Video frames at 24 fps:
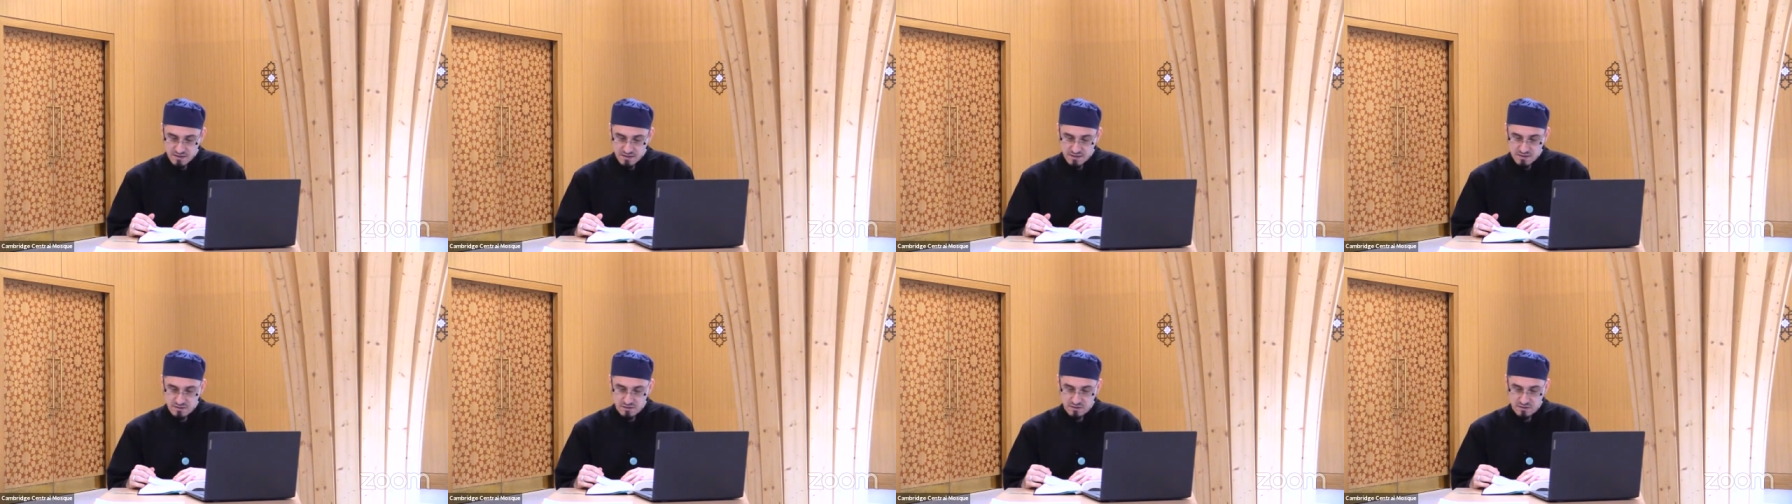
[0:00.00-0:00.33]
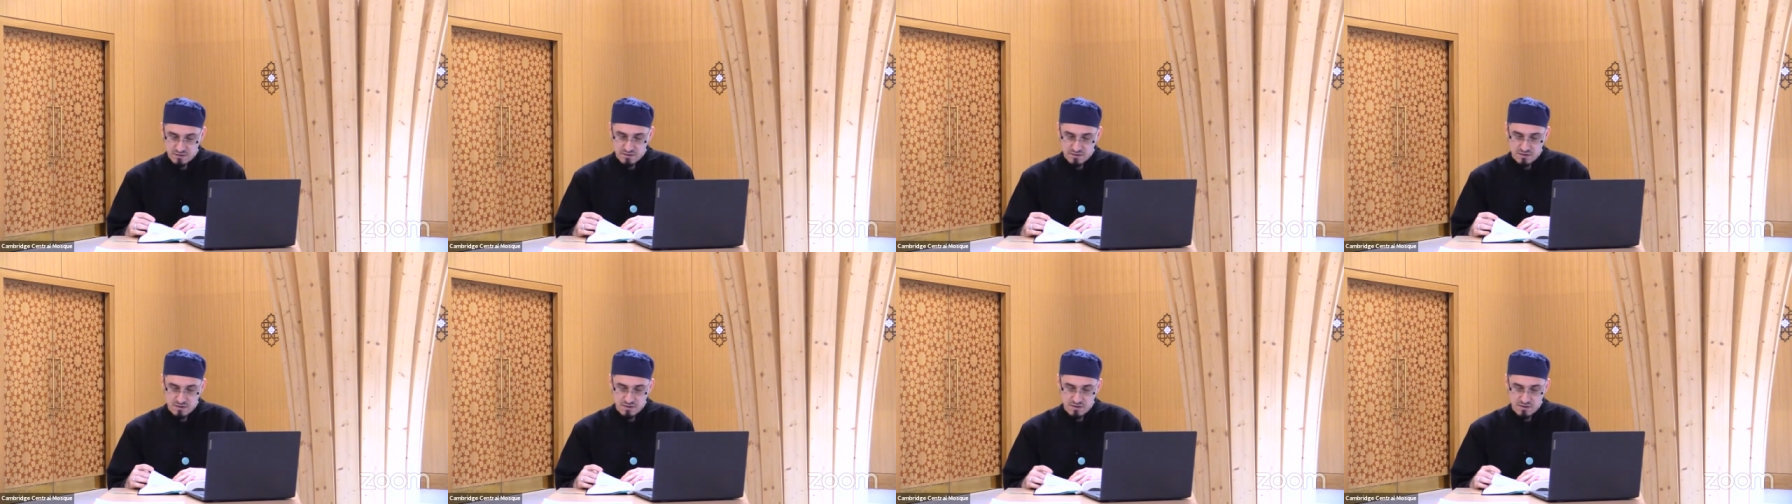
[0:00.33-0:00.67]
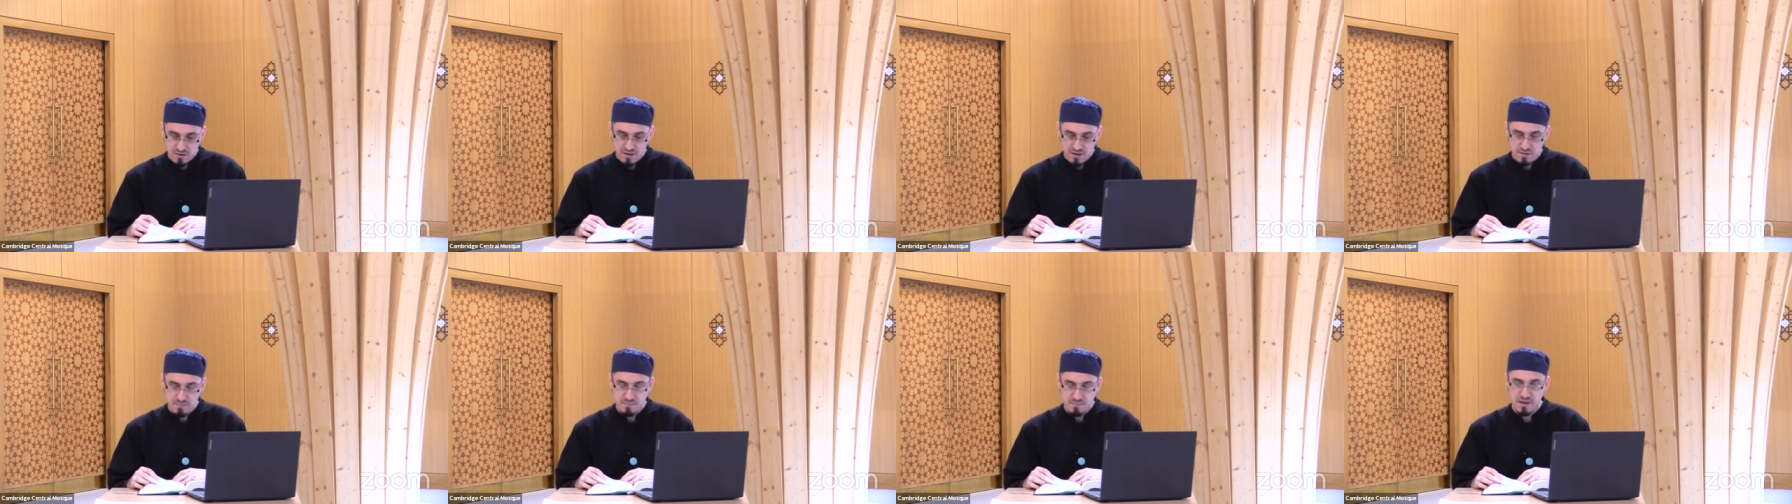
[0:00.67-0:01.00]
This is not the
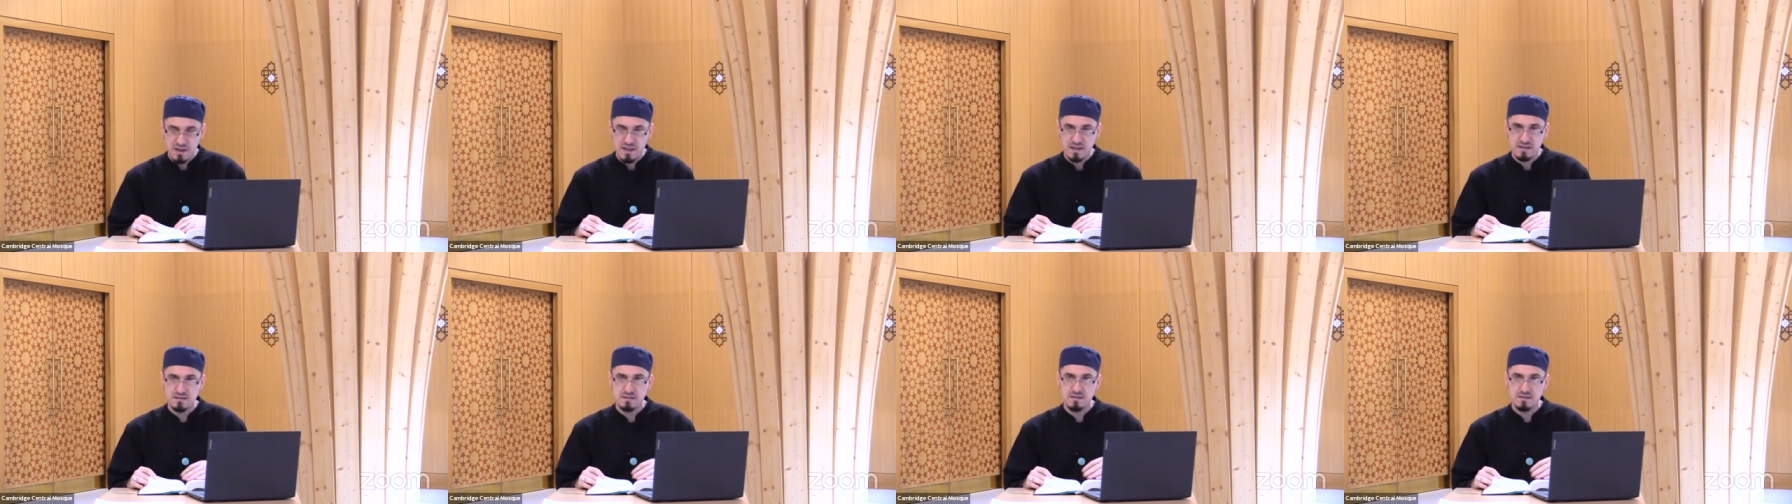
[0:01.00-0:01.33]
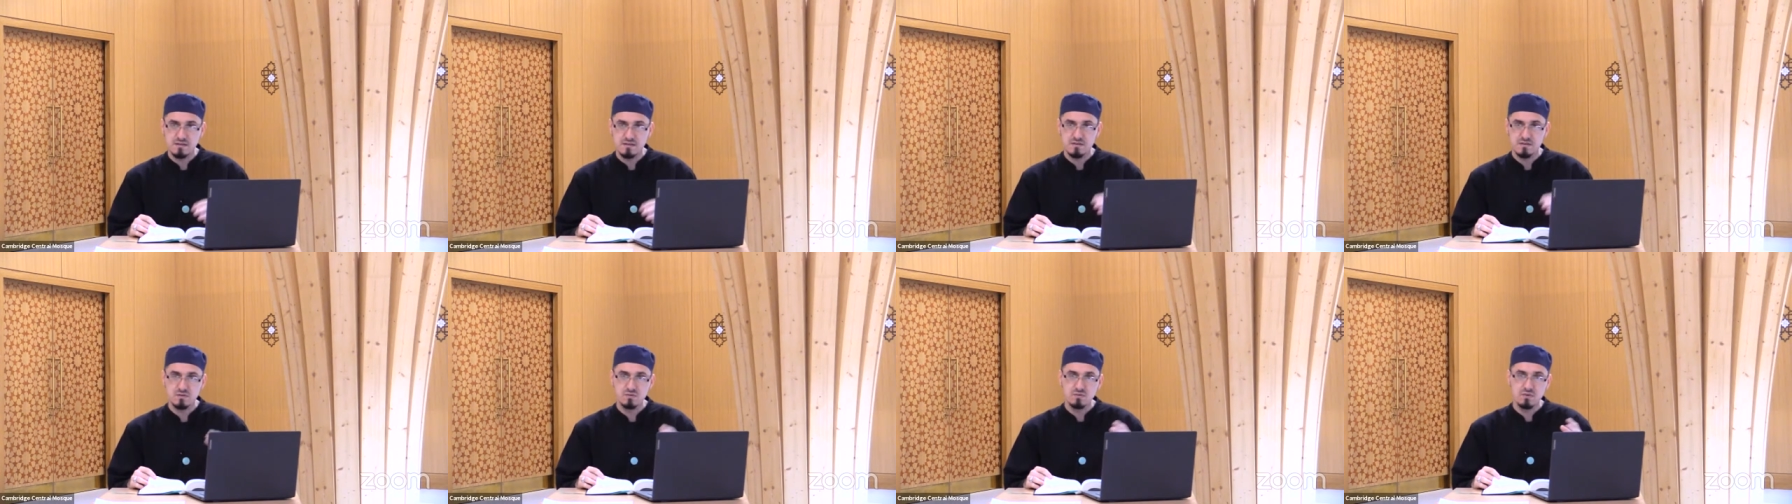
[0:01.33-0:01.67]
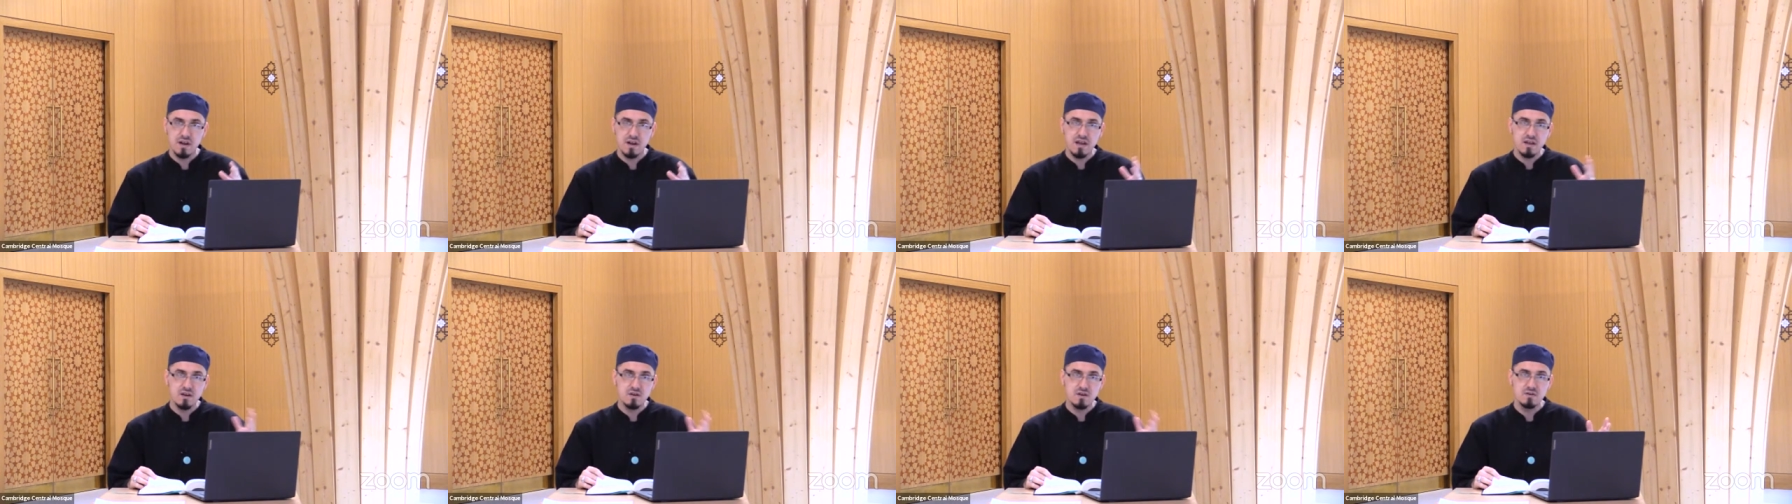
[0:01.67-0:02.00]
only place in
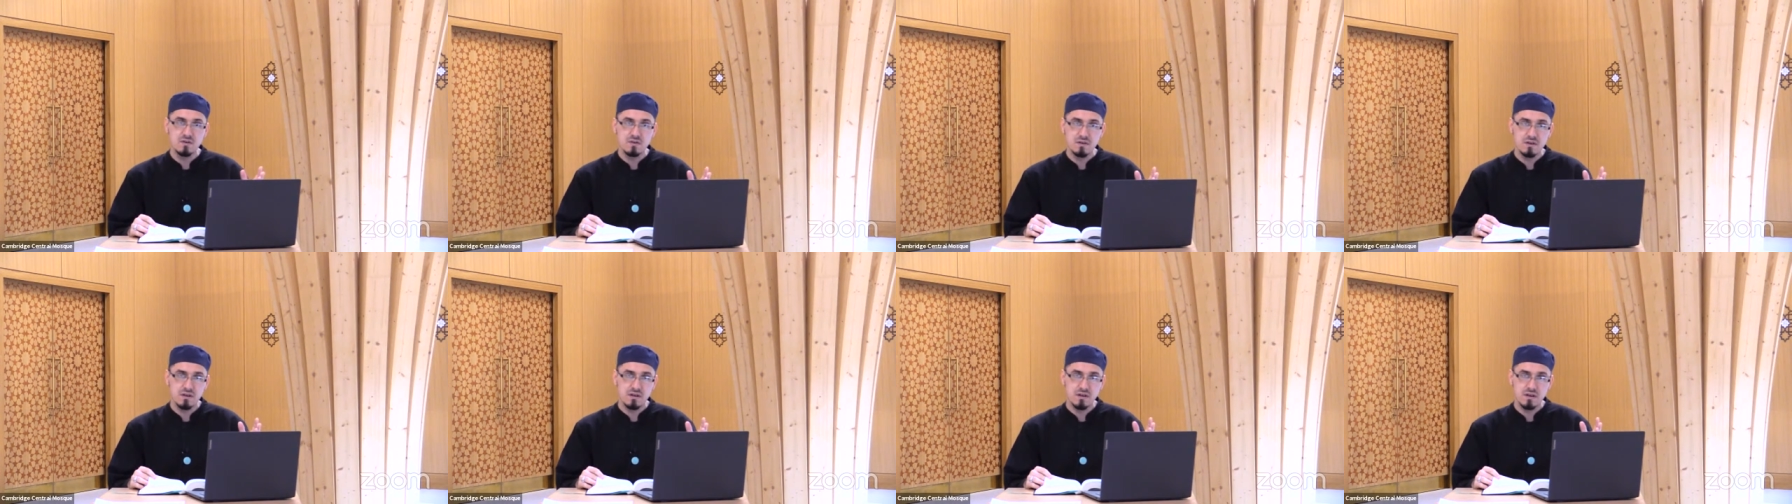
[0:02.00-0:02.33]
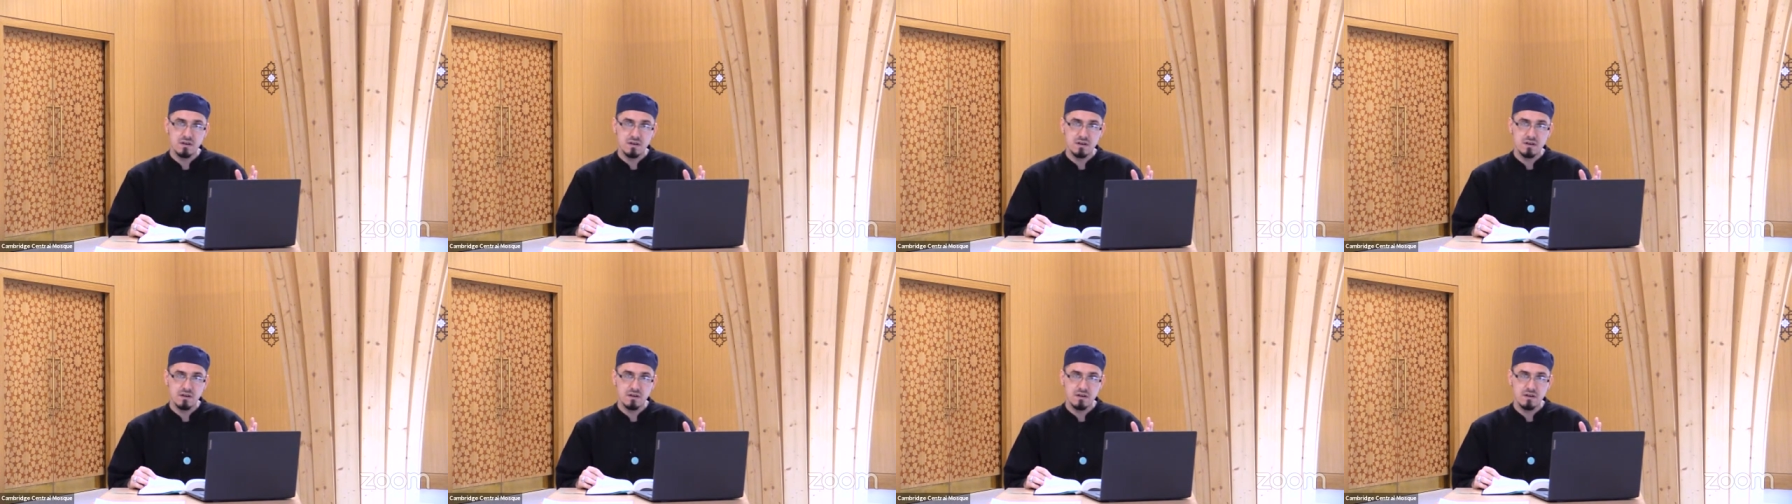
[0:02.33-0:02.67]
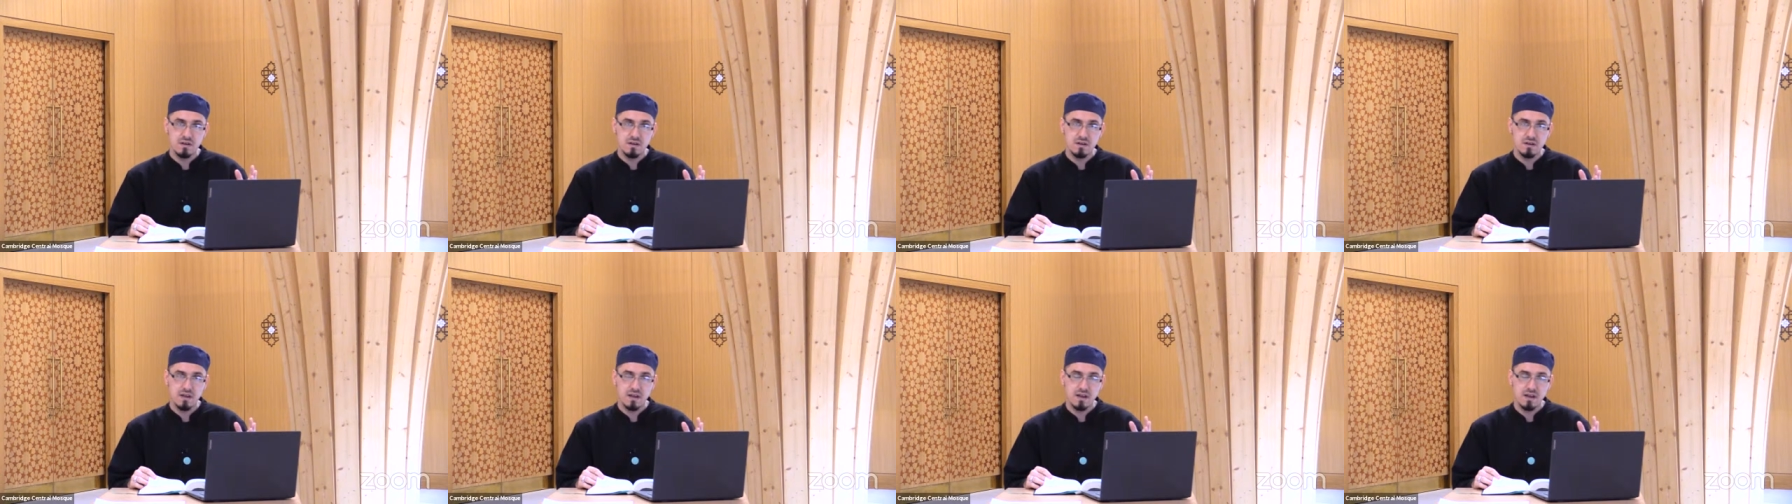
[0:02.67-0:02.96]
Surah and uh,